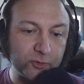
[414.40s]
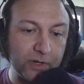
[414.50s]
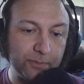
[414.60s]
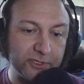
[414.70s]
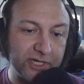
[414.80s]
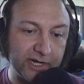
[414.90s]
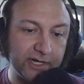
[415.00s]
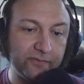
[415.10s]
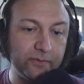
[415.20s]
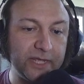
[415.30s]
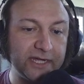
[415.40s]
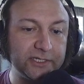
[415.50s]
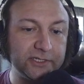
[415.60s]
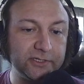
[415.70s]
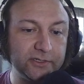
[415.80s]
Representative from
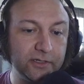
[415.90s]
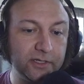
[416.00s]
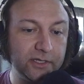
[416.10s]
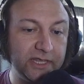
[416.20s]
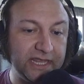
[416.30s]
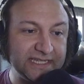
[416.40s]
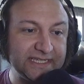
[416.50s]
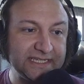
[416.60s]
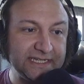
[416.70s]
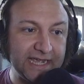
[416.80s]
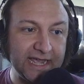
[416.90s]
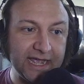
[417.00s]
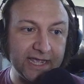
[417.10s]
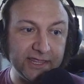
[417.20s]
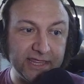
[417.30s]
Texas. This
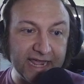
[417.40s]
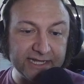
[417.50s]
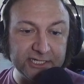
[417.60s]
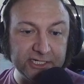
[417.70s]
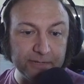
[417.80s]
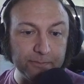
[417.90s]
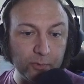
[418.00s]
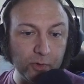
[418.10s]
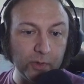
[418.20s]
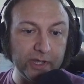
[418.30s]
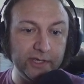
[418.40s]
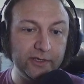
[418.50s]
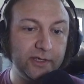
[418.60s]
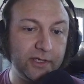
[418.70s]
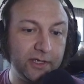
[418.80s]
guy, that's Chip Roy.
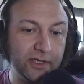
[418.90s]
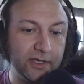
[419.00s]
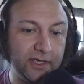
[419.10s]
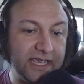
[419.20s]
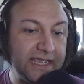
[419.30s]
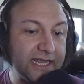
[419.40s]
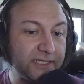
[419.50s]
He gets